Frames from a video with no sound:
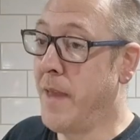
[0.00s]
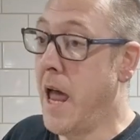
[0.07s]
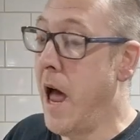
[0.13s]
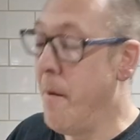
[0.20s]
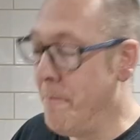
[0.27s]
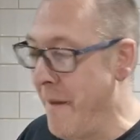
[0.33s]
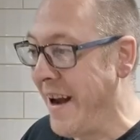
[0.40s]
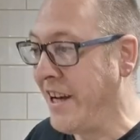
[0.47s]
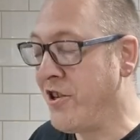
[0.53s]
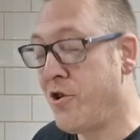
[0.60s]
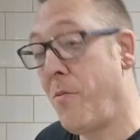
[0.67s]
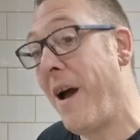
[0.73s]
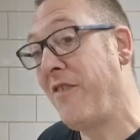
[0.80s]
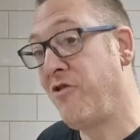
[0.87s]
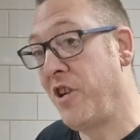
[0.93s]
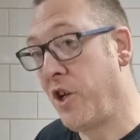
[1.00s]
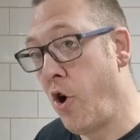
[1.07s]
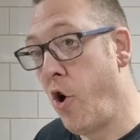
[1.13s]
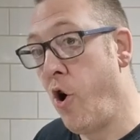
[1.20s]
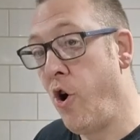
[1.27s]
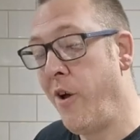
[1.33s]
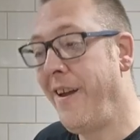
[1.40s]
I managed to actually
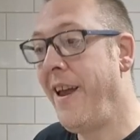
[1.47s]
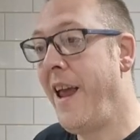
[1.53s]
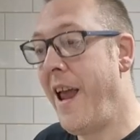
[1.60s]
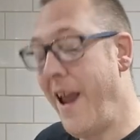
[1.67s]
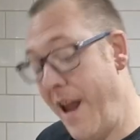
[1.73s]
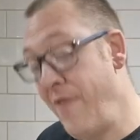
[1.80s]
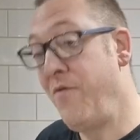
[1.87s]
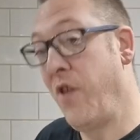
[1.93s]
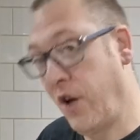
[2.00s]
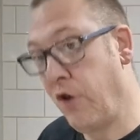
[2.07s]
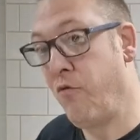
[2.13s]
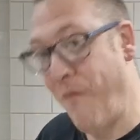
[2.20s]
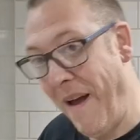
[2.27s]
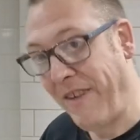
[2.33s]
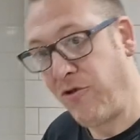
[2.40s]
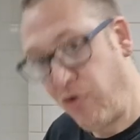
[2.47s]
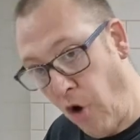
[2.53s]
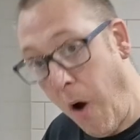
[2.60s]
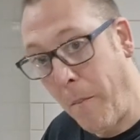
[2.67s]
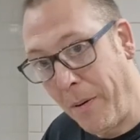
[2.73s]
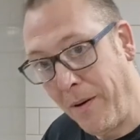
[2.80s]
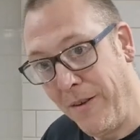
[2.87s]
go in the correct
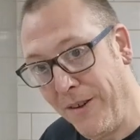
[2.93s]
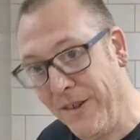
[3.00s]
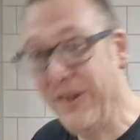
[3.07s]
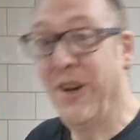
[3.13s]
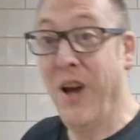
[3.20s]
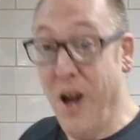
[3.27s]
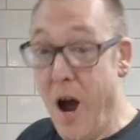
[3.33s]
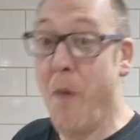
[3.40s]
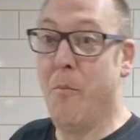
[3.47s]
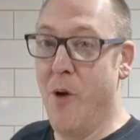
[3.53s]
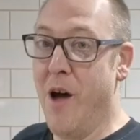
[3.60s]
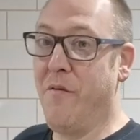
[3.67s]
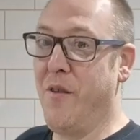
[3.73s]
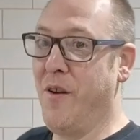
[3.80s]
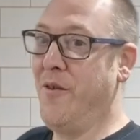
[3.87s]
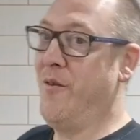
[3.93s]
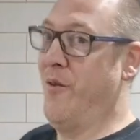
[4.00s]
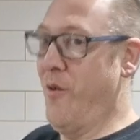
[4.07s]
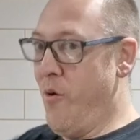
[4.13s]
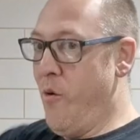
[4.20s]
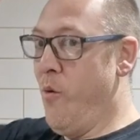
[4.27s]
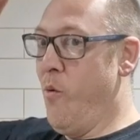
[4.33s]
shop, and we're having
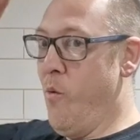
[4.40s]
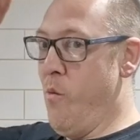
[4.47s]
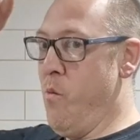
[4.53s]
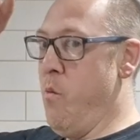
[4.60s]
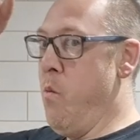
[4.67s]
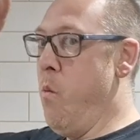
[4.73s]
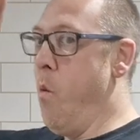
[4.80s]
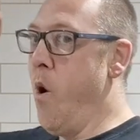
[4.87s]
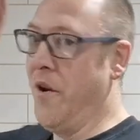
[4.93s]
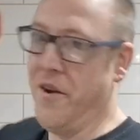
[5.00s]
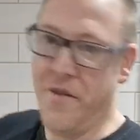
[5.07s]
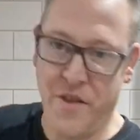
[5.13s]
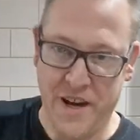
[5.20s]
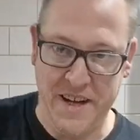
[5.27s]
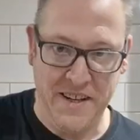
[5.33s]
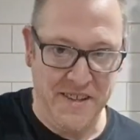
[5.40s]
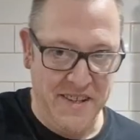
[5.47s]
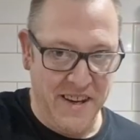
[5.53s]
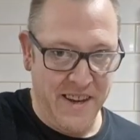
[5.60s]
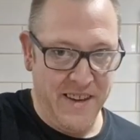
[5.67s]
one of these.